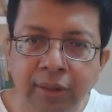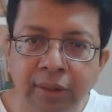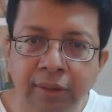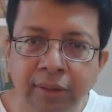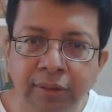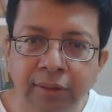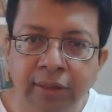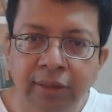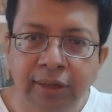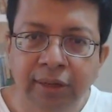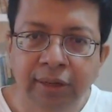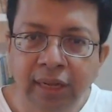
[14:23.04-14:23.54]

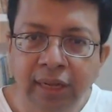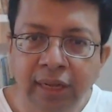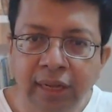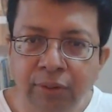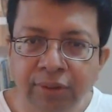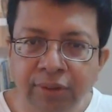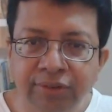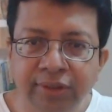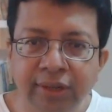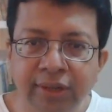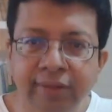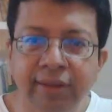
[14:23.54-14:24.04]
The real
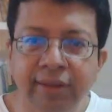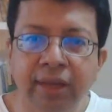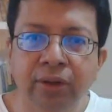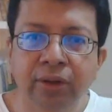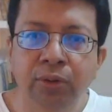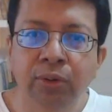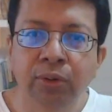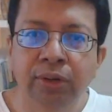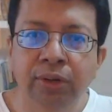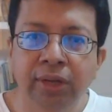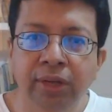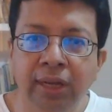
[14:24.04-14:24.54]
question is, are
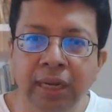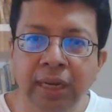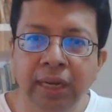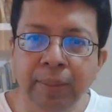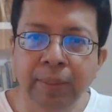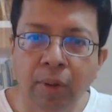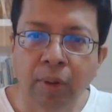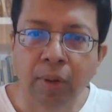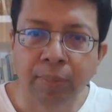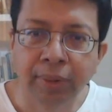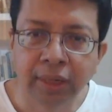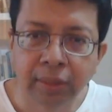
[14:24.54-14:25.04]
you really
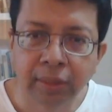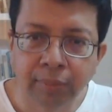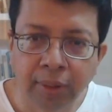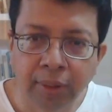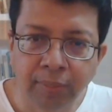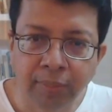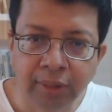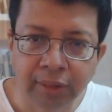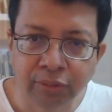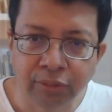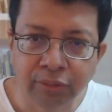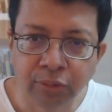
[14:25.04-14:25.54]
popping a
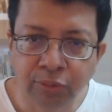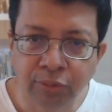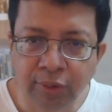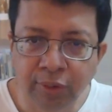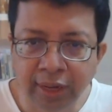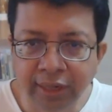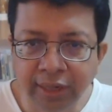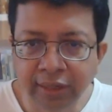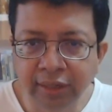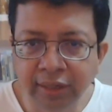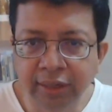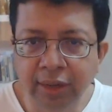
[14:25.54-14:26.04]
bubble? So
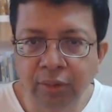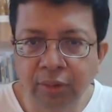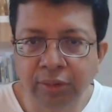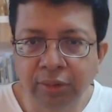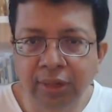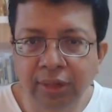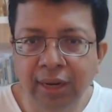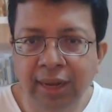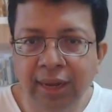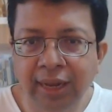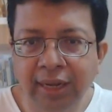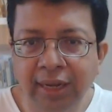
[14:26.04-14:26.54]
1 year down
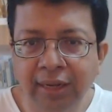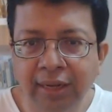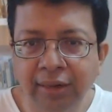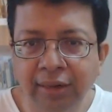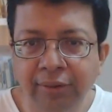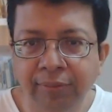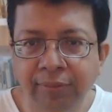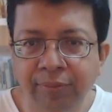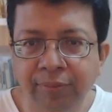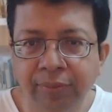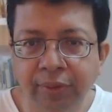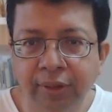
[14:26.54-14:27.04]
the
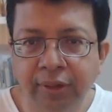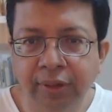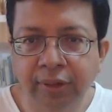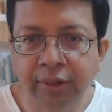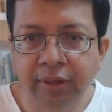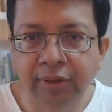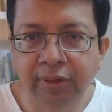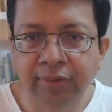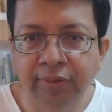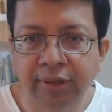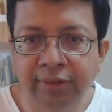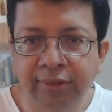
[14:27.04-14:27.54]
line,
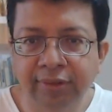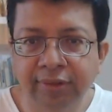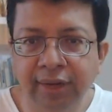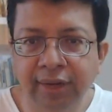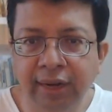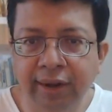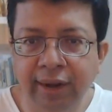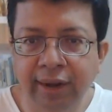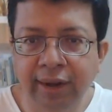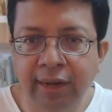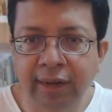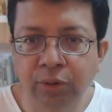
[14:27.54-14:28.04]
we are
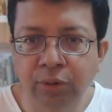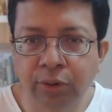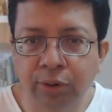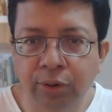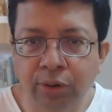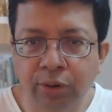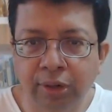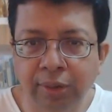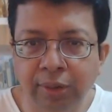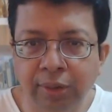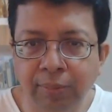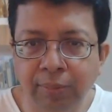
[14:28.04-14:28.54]
still trying to
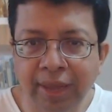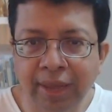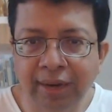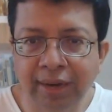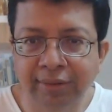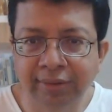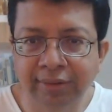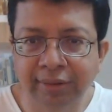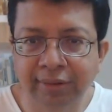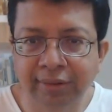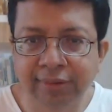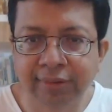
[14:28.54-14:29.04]
draw
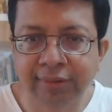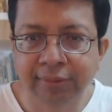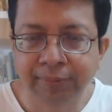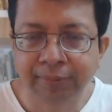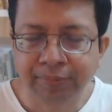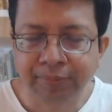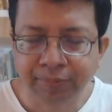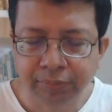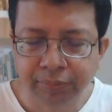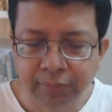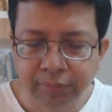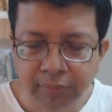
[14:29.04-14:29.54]
comparisons.
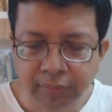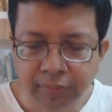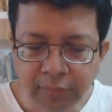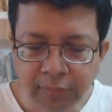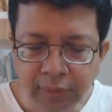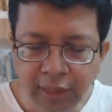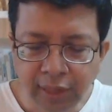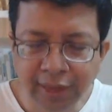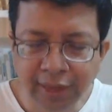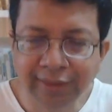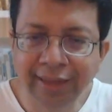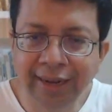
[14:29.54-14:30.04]

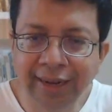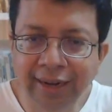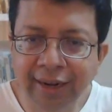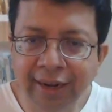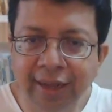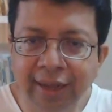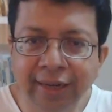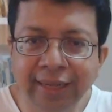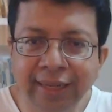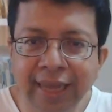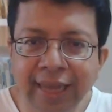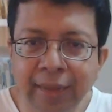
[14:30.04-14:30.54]
And then
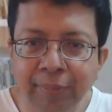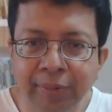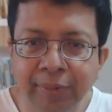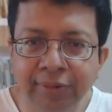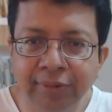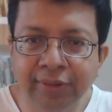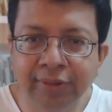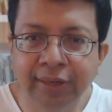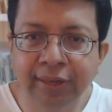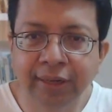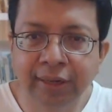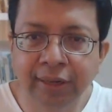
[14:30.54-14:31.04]
Adani
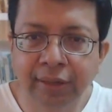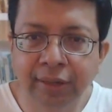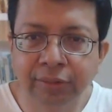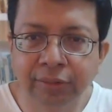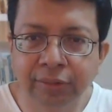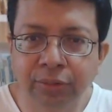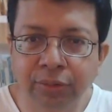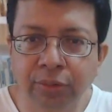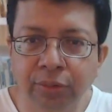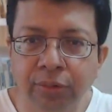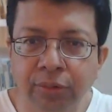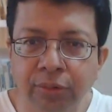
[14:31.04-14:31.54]
happens in India.
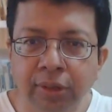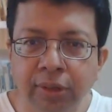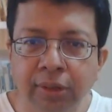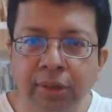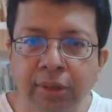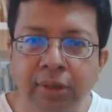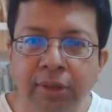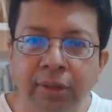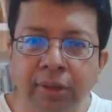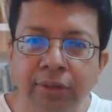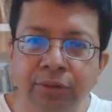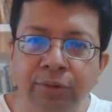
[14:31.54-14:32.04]
So
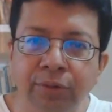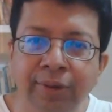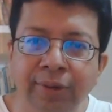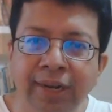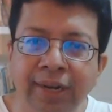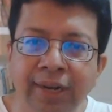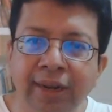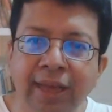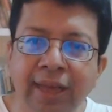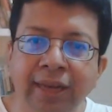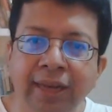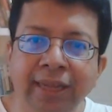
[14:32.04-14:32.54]
when
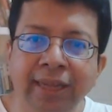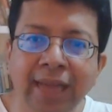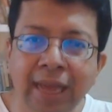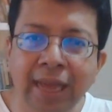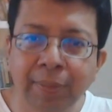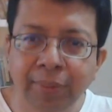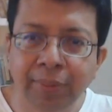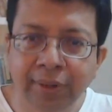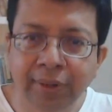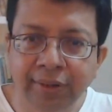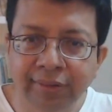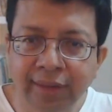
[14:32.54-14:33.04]
Adani
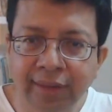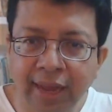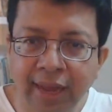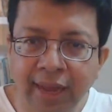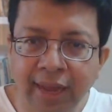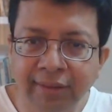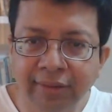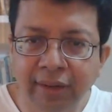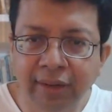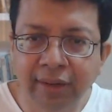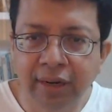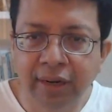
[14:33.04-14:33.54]
happens,
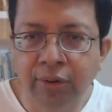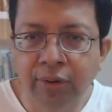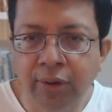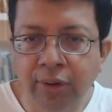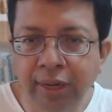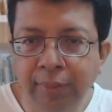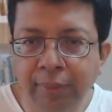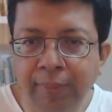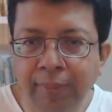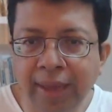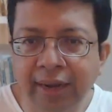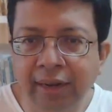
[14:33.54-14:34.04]
I start
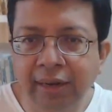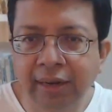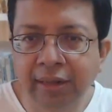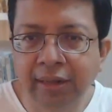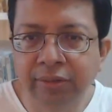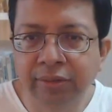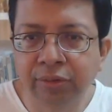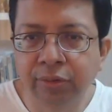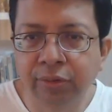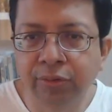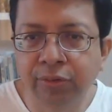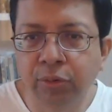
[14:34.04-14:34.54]
drawing
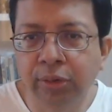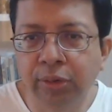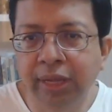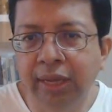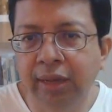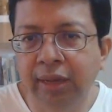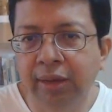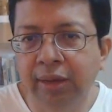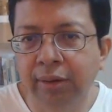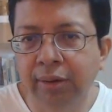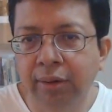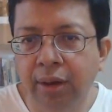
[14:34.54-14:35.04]
parallels of,
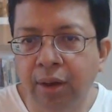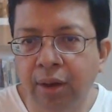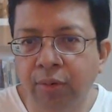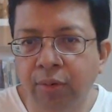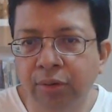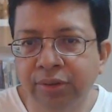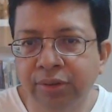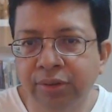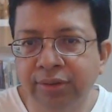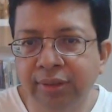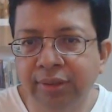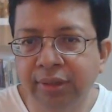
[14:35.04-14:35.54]
okay, how
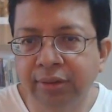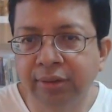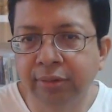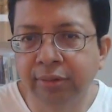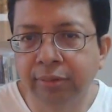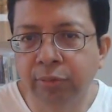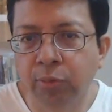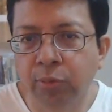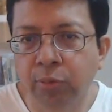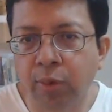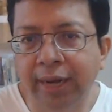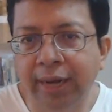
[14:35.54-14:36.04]
was the
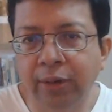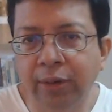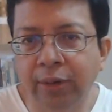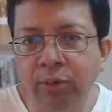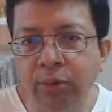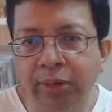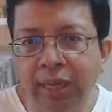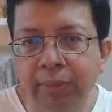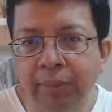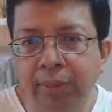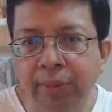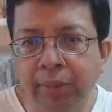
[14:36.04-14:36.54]

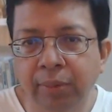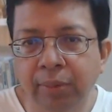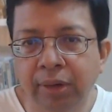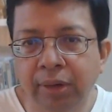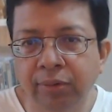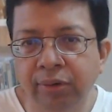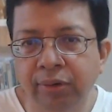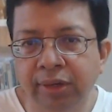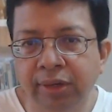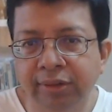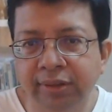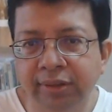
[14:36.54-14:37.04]
Y2K
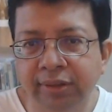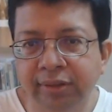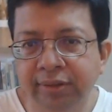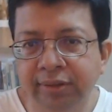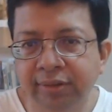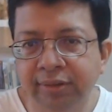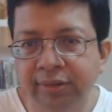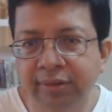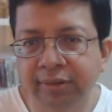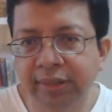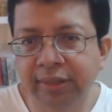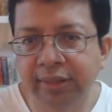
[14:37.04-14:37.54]
bubble
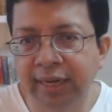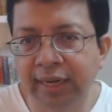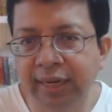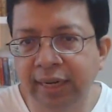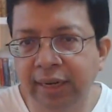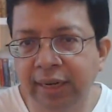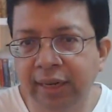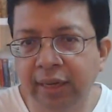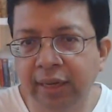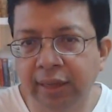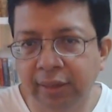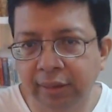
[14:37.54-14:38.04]
versus the
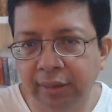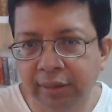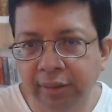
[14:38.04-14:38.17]
India